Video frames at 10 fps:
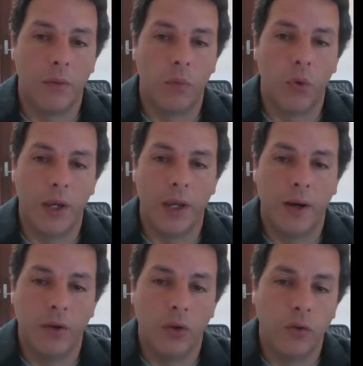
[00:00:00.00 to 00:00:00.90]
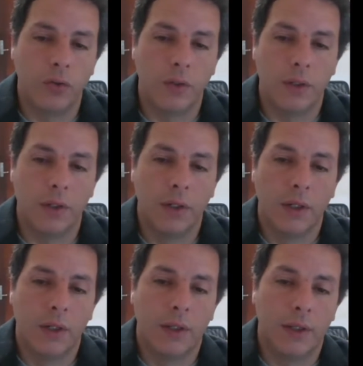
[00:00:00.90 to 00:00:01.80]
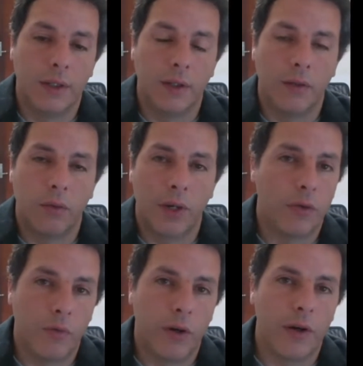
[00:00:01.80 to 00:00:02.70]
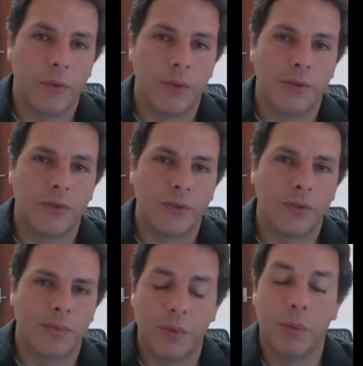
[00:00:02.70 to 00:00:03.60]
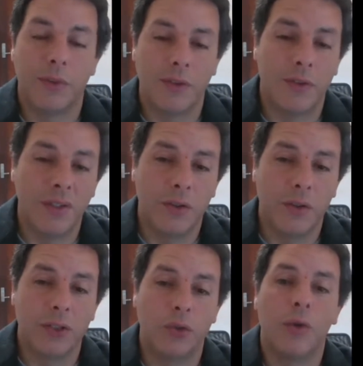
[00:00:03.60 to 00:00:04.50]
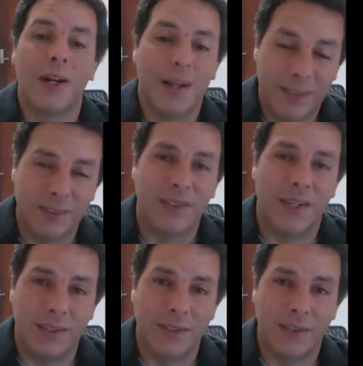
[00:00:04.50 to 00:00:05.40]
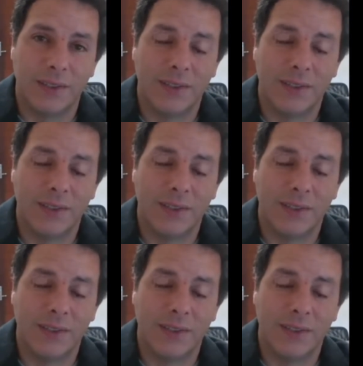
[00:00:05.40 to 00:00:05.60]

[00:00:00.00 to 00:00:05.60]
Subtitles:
we are using the random variables of probability theory to analyze data.